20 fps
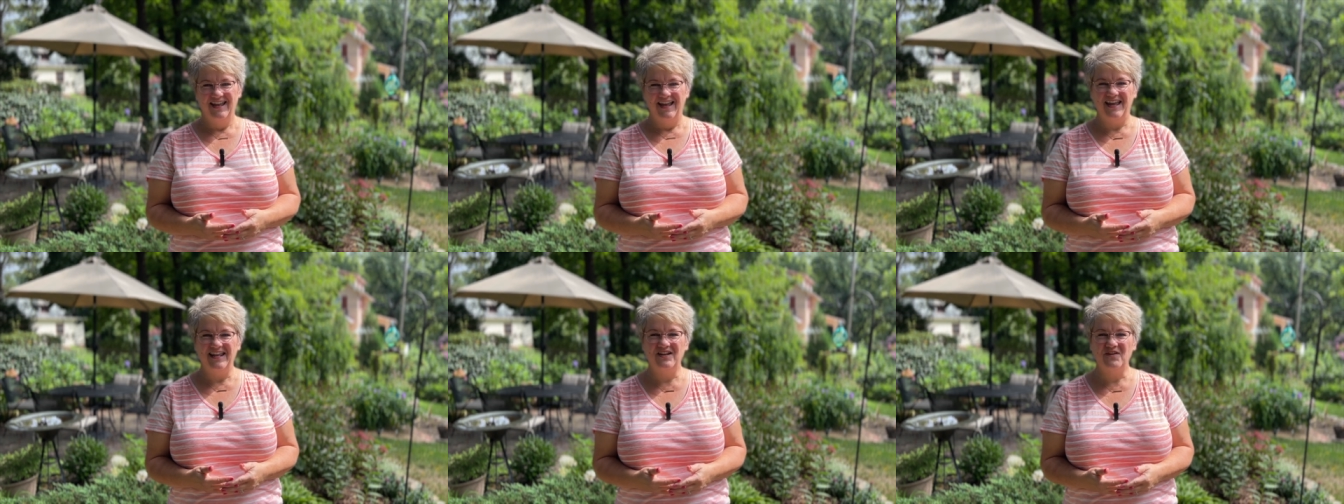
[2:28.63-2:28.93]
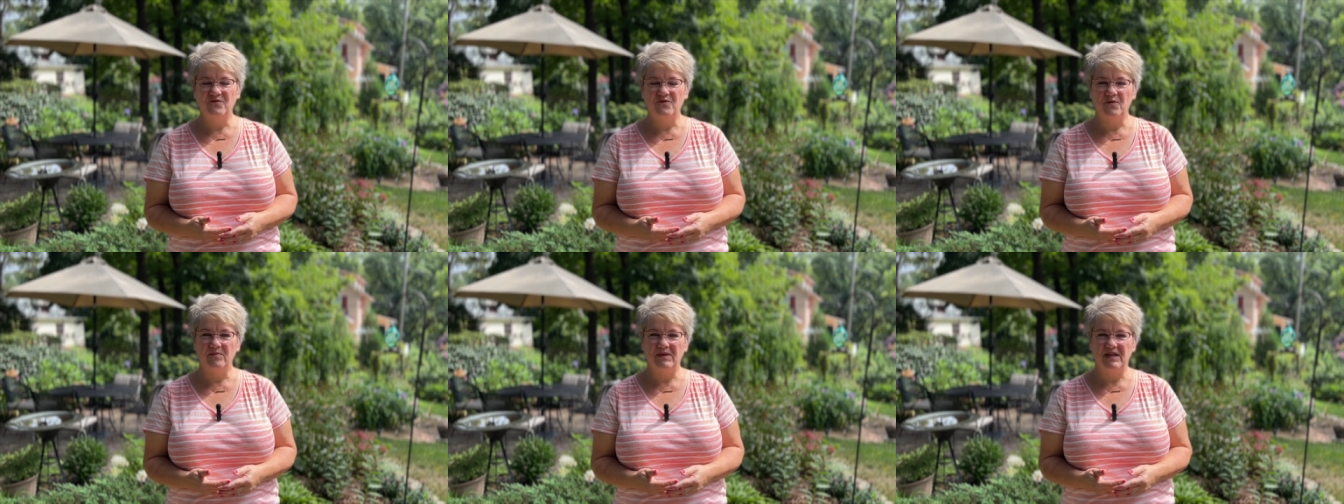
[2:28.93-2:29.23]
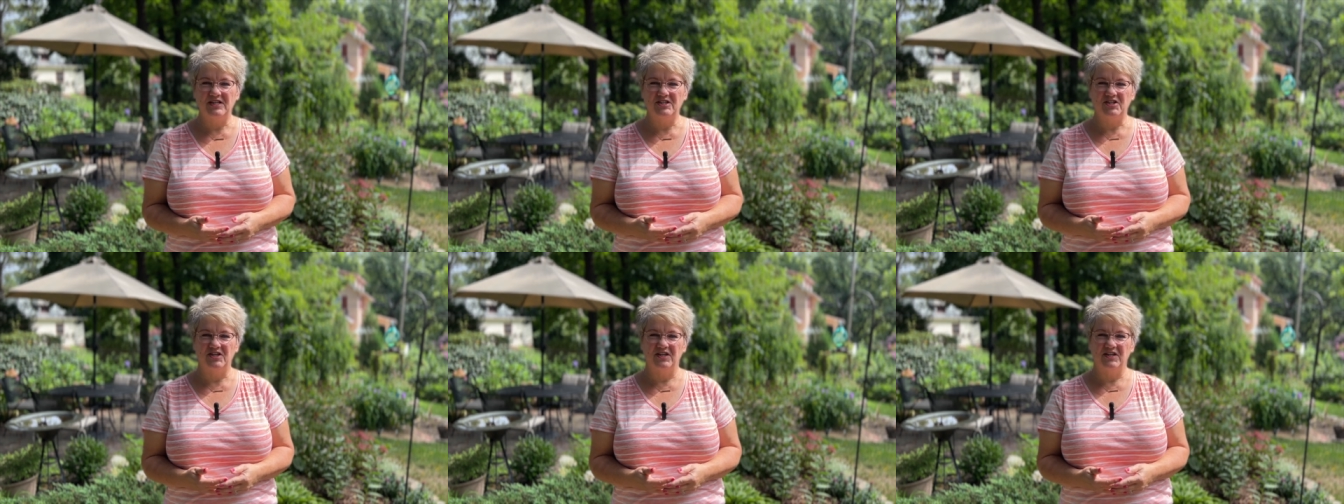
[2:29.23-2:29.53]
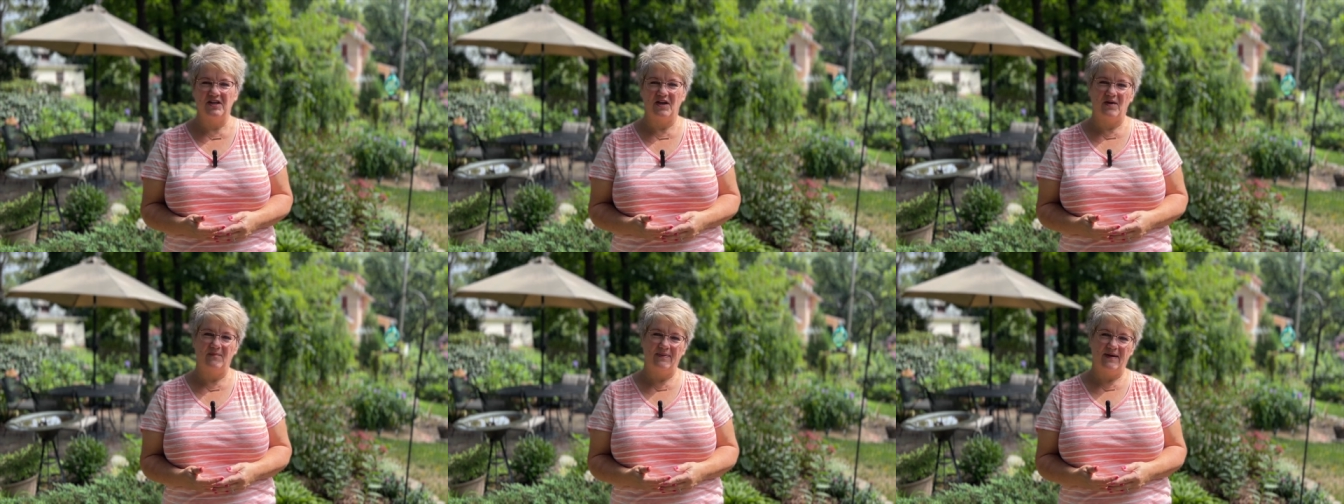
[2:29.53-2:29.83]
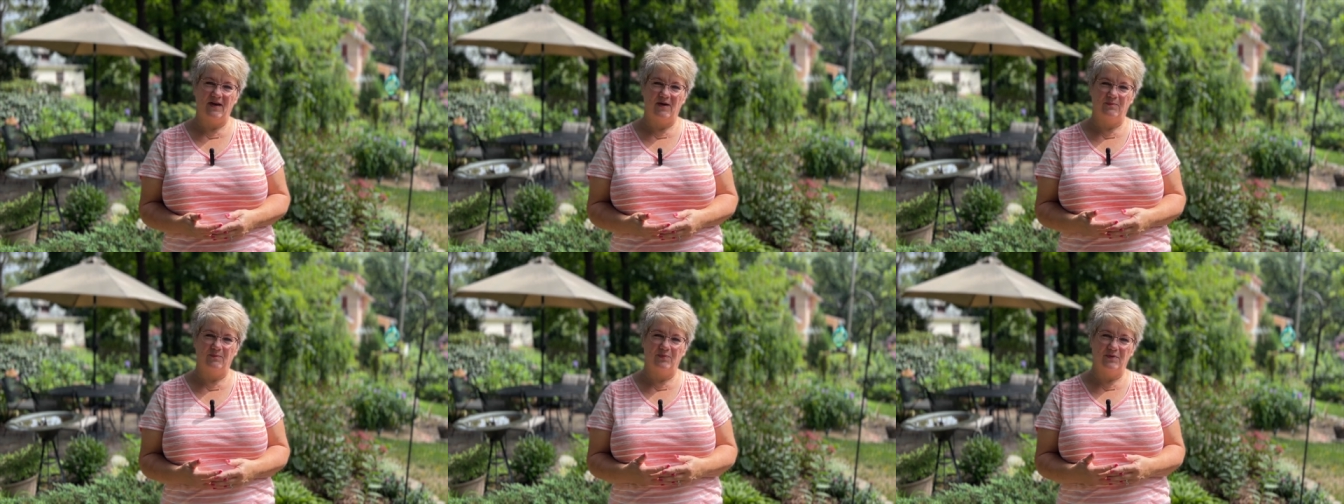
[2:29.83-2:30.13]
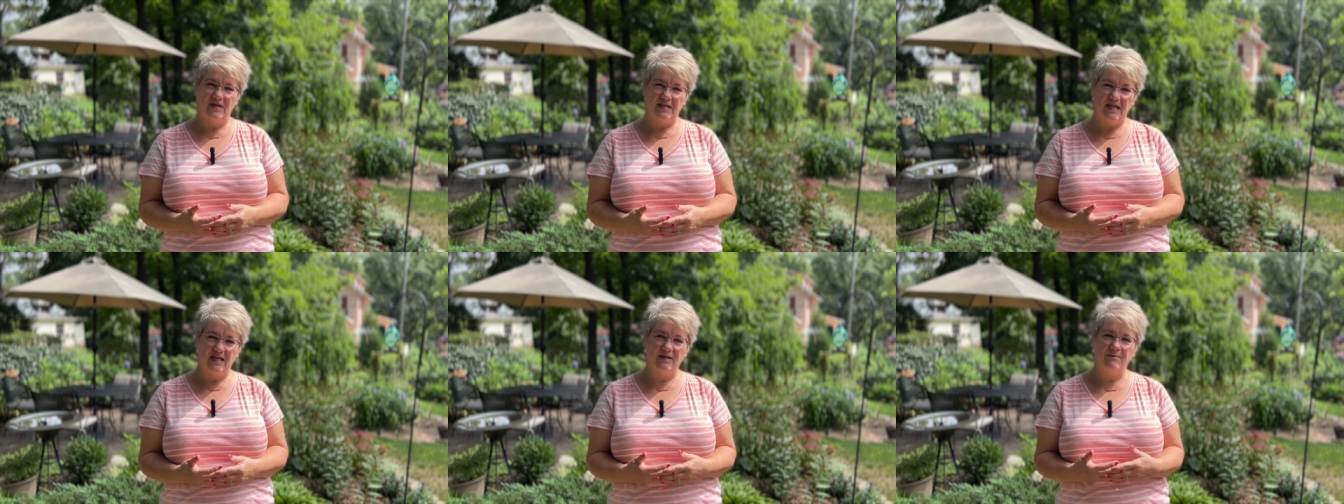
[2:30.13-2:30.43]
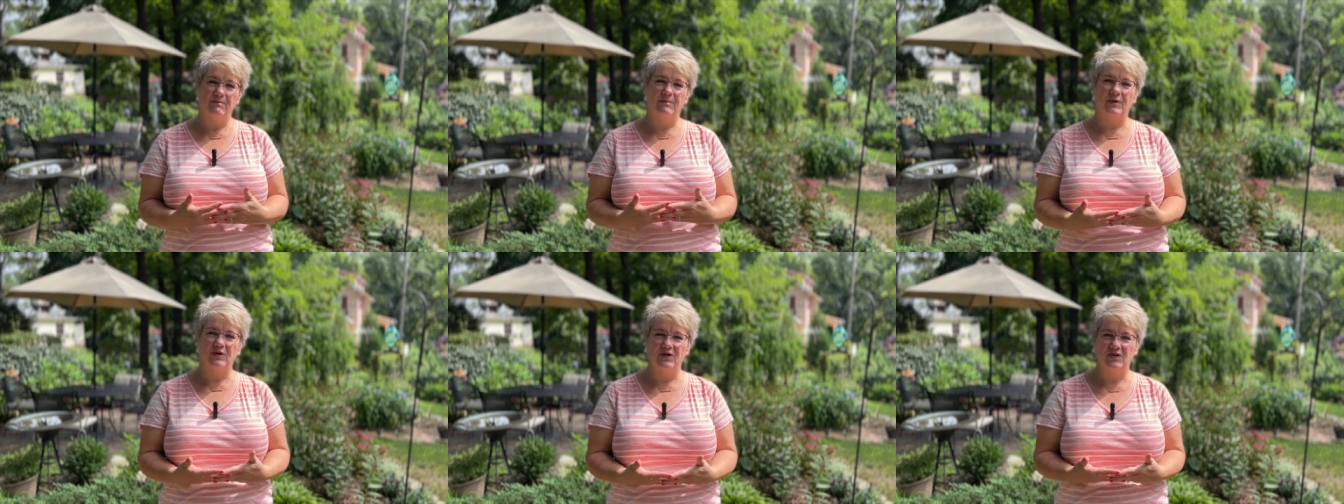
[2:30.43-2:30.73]
and information about
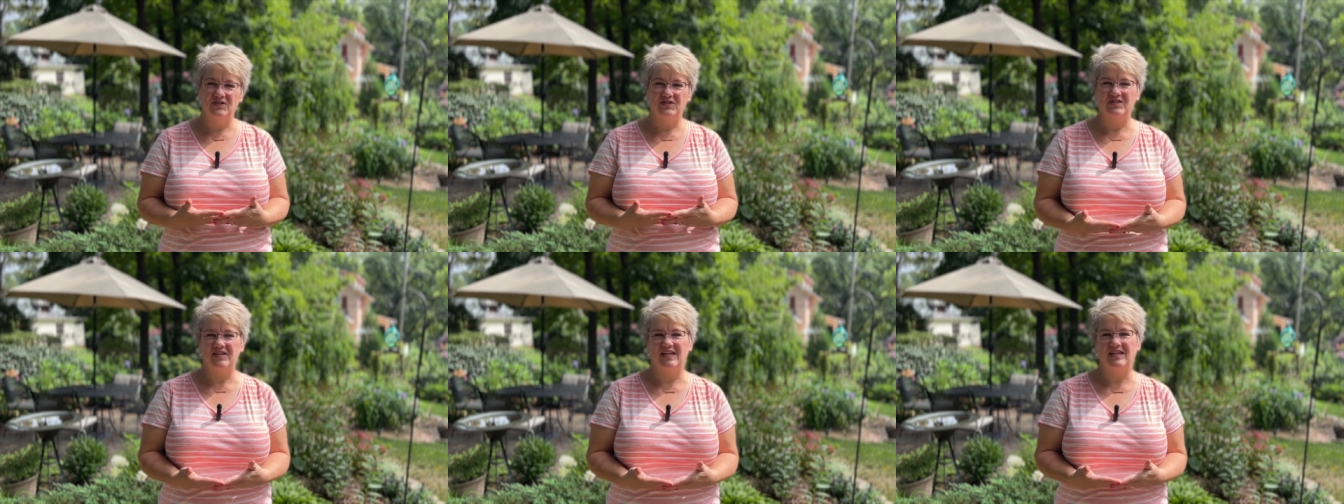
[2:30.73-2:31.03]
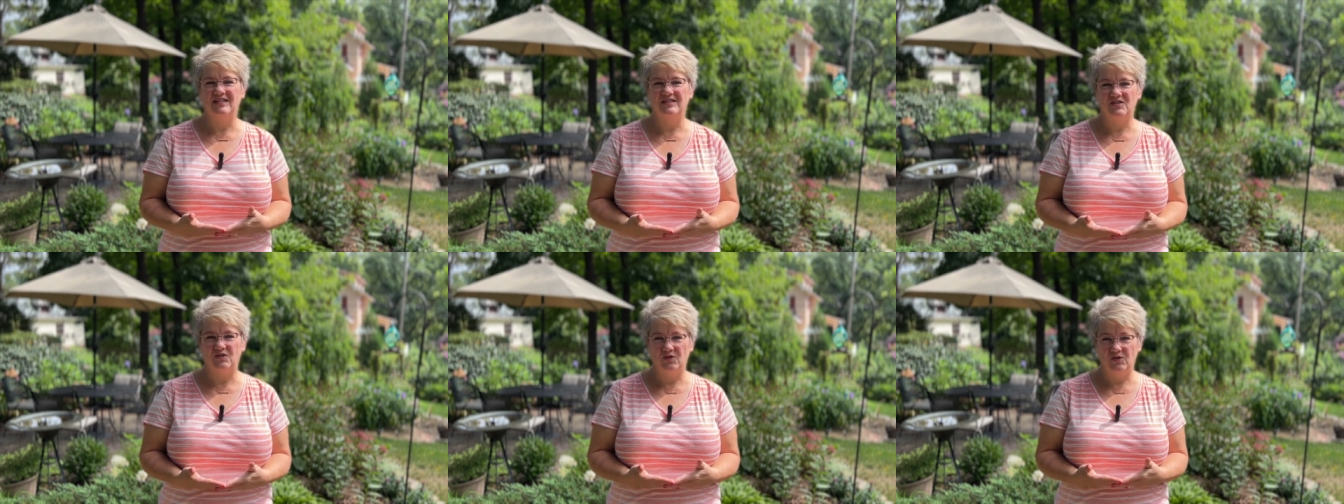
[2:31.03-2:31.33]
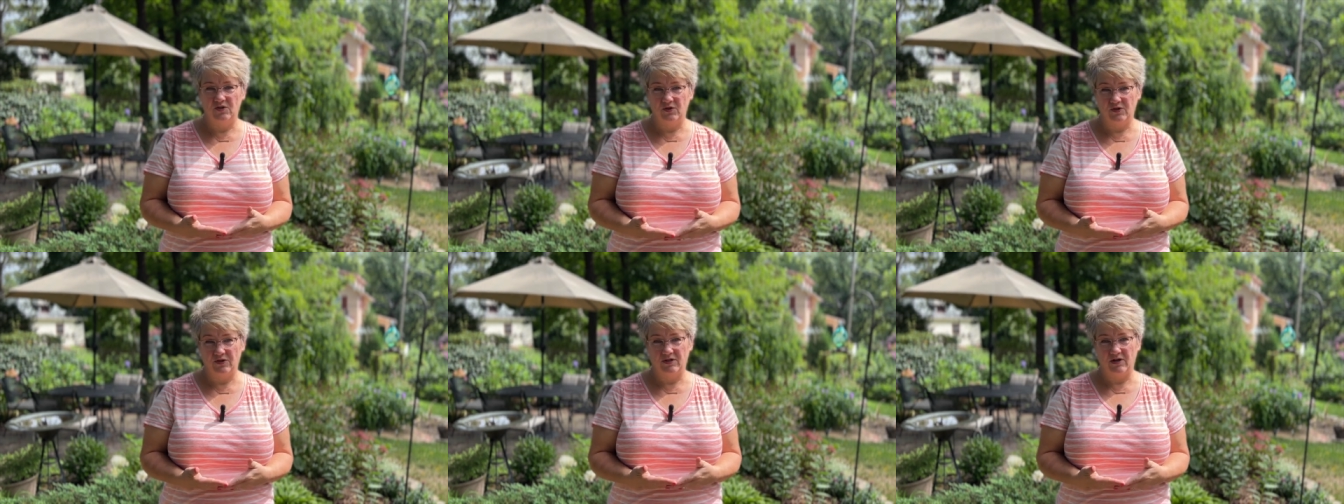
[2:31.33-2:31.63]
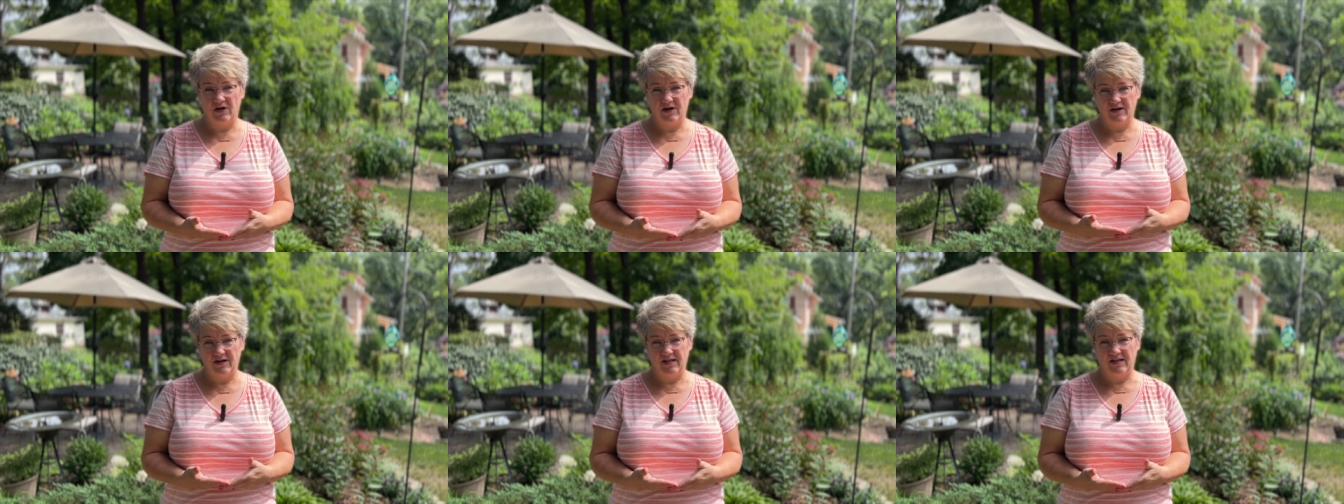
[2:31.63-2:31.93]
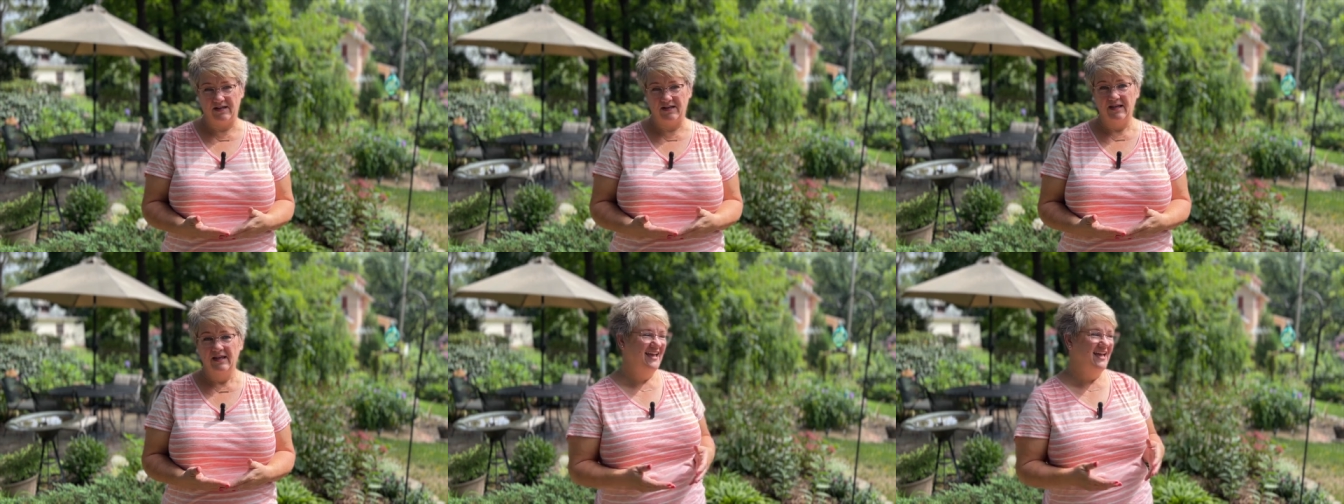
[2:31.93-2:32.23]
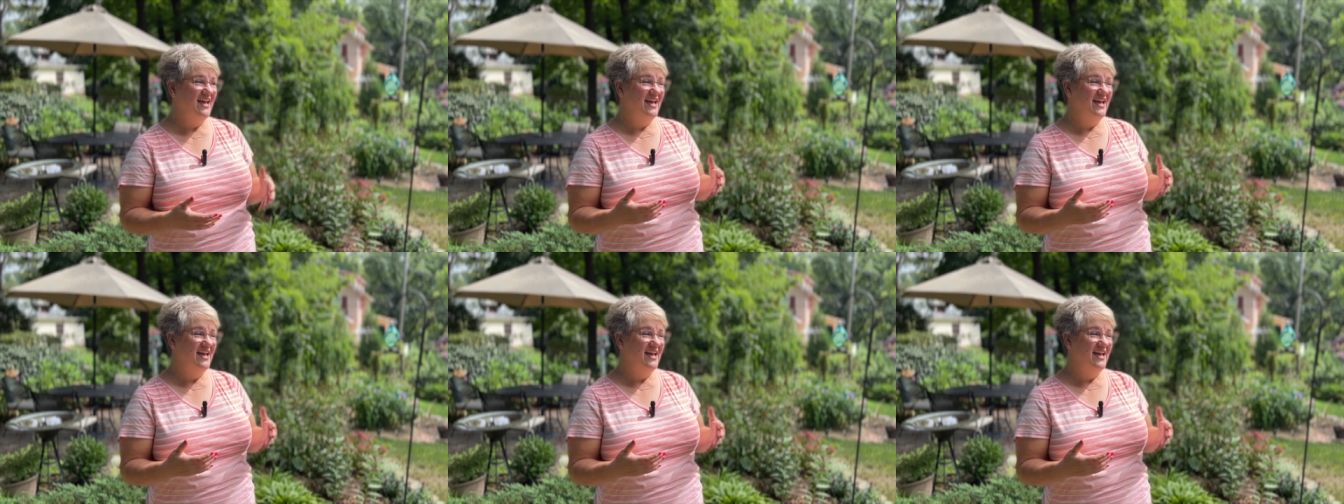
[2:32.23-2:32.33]
bringing birds into your garden.